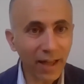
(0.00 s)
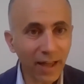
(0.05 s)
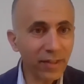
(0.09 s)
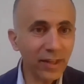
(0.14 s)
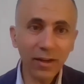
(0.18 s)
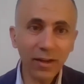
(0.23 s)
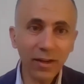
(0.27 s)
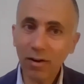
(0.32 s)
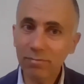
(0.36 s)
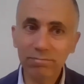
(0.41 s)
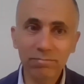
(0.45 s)
I
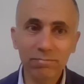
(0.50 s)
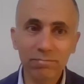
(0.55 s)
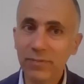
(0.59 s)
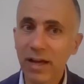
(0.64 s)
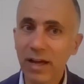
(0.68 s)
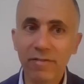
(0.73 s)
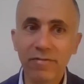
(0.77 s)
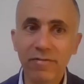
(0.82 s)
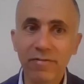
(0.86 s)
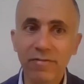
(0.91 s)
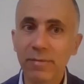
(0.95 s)
think
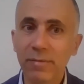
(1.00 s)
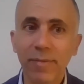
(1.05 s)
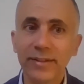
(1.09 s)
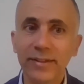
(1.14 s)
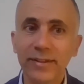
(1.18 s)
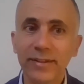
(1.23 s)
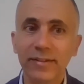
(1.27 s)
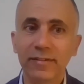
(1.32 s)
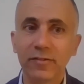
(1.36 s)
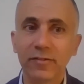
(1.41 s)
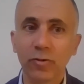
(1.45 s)

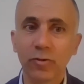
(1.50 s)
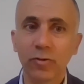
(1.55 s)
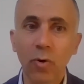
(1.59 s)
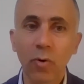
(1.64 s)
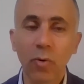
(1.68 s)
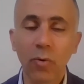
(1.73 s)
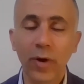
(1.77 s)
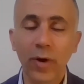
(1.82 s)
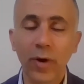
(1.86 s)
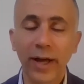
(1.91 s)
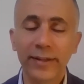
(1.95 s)
everybody
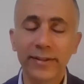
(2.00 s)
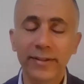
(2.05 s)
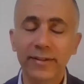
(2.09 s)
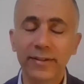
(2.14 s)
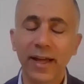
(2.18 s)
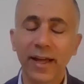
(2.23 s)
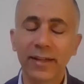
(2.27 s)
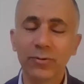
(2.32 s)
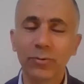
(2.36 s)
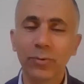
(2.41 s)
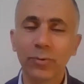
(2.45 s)
saw and,
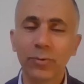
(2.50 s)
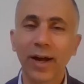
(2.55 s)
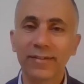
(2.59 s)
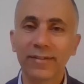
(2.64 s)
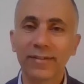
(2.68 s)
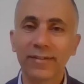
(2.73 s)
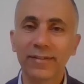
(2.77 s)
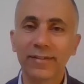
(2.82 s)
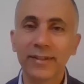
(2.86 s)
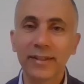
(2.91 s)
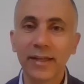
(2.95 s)
and we
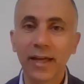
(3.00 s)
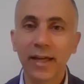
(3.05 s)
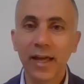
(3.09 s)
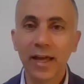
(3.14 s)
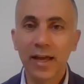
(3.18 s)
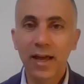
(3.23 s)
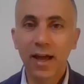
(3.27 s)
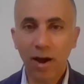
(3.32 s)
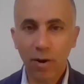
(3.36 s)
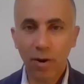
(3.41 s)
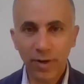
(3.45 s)
are seeing
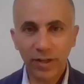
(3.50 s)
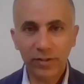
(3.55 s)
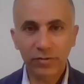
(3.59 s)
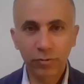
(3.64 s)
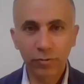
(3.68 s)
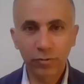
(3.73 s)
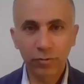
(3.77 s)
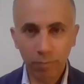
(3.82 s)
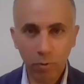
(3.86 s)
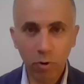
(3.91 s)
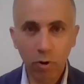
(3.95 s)
how much
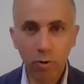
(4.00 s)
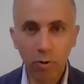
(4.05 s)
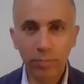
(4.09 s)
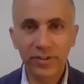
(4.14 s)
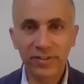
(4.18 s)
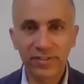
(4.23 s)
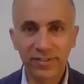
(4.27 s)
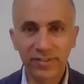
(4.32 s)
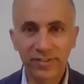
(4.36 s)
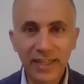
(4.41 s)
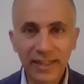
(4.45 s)
the Pope
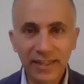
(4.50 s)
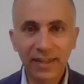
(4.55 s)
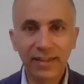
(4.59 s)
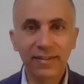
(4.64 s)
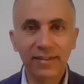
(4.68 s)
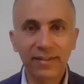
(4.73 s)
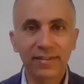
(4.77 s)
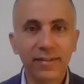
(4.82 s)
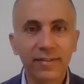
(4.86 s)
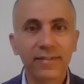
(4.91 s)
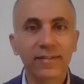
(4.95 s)
is
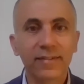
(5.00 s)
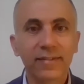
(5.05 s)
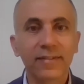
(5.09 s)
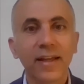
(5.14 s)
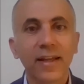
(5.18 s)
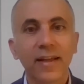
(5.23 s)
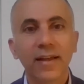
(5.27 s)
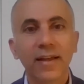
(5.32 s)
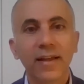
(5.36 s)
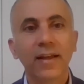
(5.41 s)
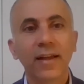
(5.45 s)
taking this
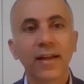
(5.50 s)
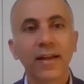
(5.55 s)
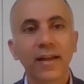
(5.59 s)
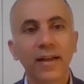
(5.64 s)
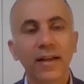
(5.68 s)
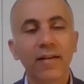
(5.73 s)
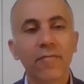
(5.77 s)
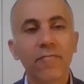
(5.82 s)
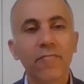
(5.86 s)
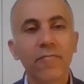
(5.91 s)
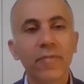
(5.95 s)

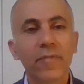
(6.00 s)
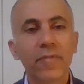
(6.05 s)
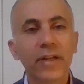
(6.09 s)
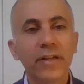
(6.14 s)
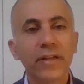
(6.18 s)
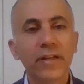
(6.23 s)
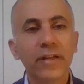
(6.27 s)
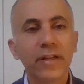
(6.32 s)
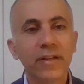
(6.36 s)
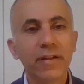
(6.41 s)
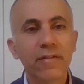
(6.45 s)
uh,
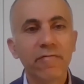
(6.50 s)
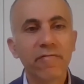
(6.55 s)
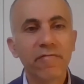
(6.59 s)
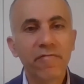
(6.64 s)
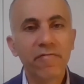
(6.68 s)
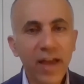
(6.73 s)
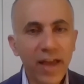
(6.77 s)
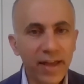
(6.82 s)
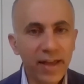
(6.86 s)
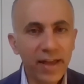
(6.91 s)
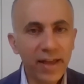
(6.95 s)
in, in a
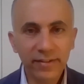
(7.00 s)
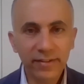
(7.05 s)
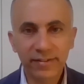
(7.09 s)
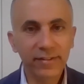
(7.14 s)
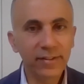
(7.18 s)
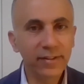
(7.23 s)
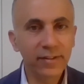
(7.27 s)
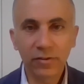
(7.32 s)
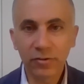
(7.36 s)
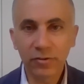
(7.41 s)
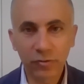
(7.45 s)
very
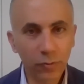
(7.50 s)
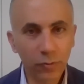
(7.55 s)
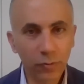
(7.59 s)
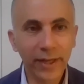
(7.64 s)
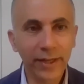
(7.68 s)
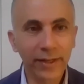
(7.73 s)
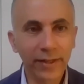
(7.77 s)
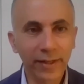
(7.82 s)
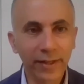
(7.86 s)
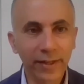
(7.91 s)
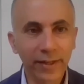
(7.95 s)
serious
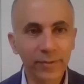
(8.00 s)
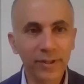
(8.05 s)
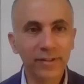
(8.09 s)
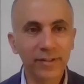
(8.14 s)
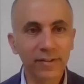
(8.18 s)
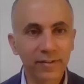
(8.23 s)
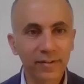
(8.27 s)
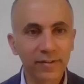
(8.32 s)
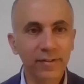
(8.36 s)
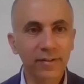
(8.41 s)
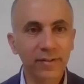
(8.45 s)
way. I mean,
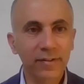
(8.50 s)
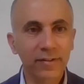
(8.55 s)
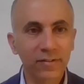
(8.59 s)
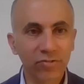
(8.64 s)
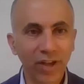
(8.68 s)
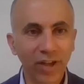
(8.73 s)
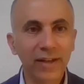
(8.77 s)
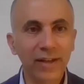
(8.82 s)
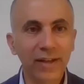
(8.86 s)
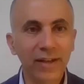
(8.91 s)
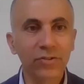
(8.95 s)
this, this
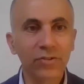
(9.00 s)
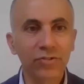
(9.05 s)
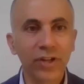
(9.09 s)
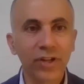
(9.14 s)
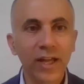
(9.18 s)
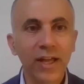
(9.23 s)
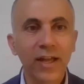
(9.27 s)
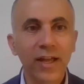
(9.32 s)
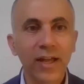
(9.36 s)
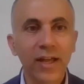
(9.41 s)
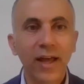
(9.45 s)
challenge
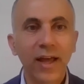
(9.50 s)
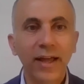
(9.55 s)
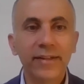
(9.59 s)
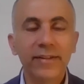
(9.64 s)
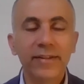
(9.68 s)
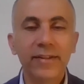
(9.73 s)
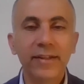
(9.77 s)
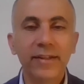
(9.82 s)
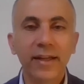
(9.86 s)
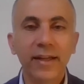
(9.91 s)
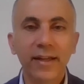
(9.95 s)

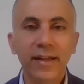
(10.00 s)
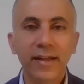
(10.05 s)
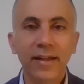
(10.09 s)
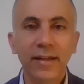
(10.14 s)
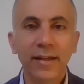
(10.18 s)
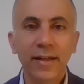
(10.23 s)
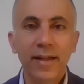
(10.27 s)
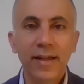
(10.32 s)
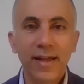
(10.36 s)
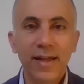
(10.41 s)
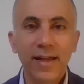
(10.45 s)
and, uh,
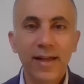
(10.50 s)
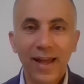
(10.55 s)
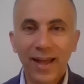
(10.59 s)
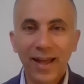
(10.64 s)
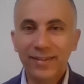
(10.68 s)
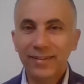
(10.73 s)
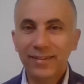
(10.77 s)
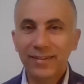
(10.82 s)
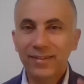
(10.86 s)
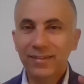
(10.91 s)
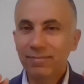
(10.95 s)

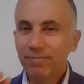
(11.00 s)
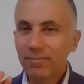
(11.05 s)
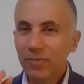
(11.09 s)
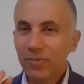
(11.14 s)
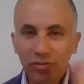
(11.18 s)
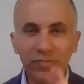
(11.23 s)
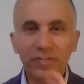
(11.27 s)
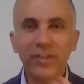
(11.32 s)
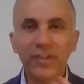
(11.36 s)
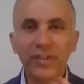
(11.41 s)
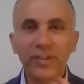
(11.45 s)
and
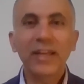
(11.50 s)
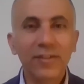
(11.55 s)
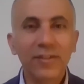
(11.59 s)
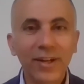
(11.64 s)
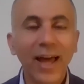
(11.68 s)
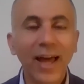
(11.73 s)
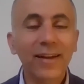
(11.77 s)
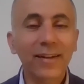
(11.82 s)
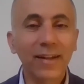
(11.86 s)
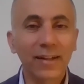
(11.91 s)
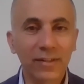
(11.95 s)
shifting
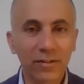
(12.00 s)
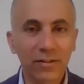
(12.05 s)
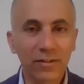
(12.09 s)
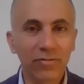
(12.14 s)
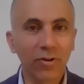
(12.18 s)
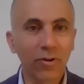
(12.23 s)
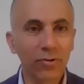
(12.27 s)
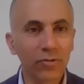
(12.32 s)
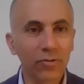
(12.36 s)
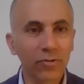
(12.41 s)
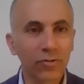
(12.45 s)
the narrative
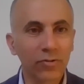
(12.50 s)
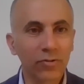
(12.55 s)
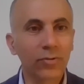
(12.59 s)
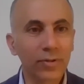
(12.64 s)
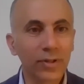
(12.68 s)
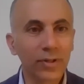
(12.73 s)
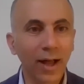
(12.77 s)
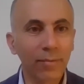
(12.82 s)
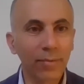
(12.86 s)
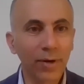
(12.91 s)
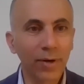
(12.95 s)
also
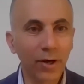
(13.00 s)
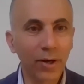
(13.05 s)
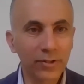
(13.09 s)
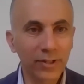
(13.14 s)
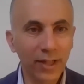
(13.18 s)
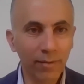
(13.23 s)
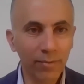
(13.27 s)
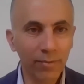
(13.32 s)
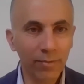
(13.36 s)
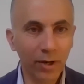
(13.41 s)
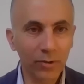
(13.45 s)

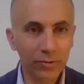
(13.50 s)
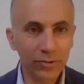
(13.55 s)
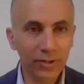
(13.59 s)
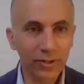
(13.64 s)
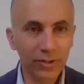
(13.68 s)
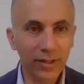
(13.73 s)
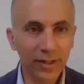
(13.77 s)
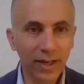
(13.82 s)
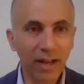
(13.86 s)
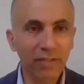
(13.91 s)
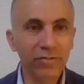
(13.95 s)
about,
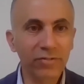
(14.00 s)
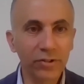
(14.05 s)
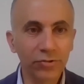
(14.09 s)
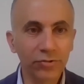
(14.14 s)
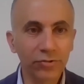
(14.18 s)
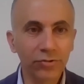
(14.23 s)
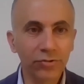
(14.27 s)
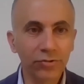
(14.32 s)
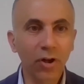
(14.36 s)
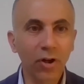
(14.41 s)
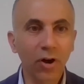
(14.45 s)
about
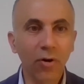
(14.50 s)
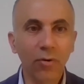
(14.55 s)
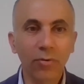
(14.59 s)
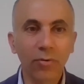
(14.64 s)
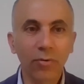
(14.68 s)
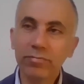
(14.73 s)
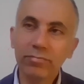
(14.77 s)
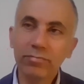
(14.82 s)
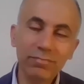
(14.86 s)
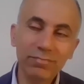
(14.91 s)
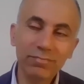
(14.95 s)
refugees. You know,
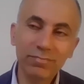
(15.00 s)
